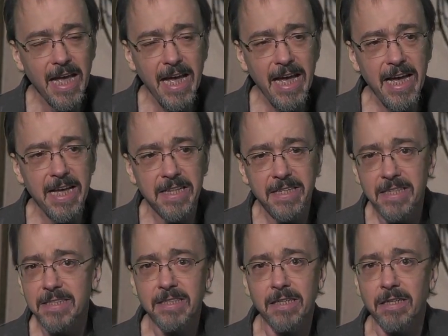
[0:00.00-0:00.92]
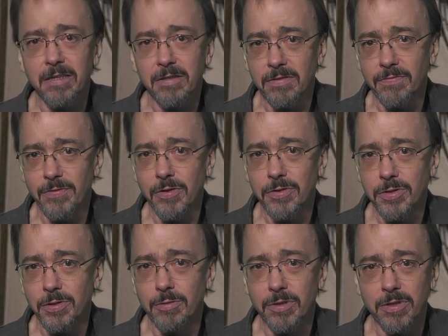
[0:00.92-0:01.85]
And these are folks
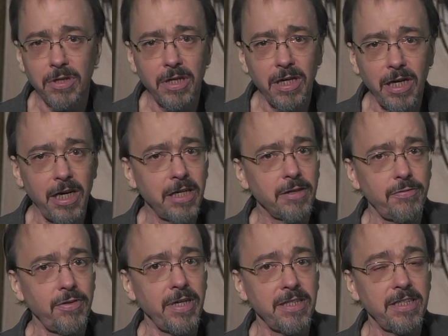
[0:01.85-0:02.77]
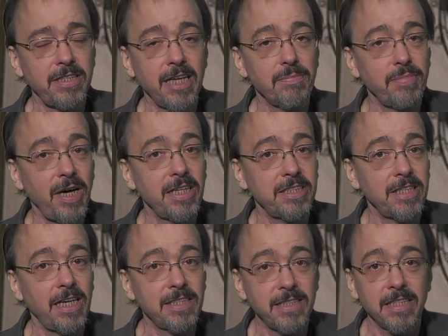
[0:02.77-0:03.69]
who were unafraid to take pot
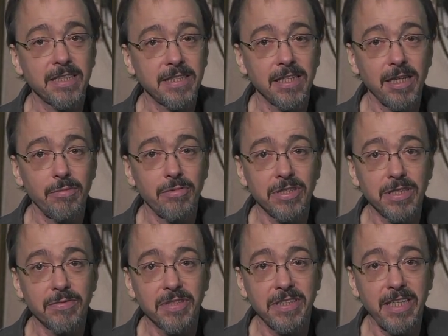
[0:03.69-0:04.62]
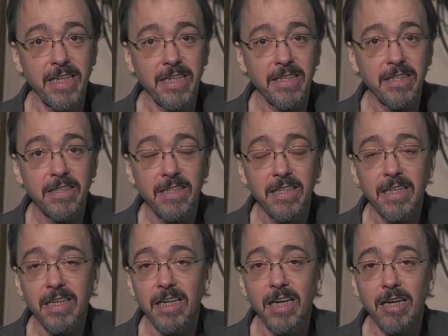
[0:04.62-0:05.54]
shots at the celebrities of the day.
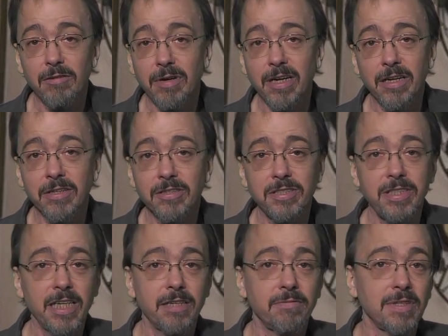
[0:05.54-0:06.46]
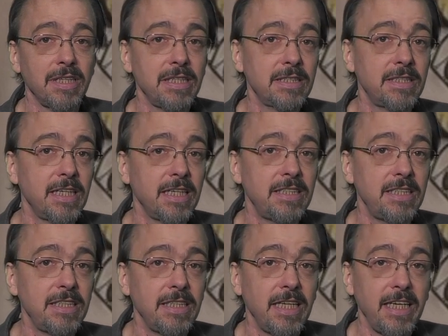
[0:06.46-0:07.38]
Uh, right on their second release,
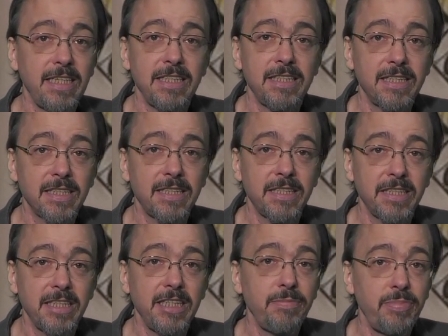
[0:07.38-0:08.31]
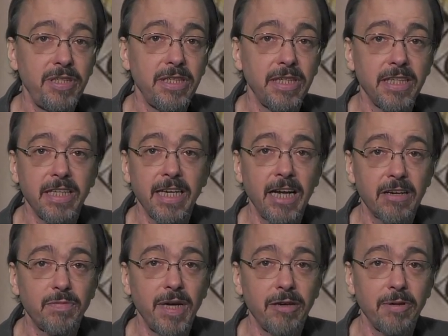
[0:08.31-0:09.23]
1986's EP, Get Out
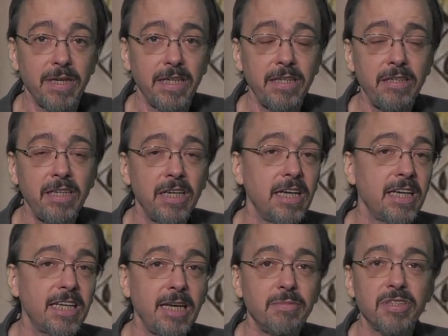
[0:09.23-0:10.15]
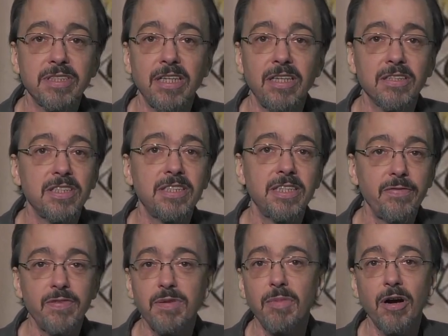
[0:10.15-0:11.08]
of My Way, came the song
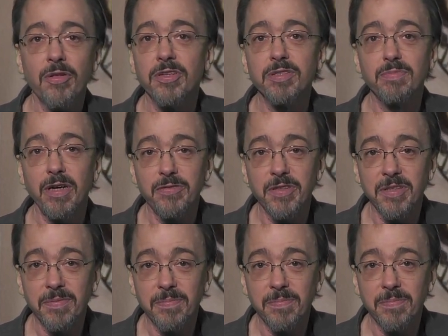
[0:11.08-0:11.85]
Stuffin' Martha's Muffin.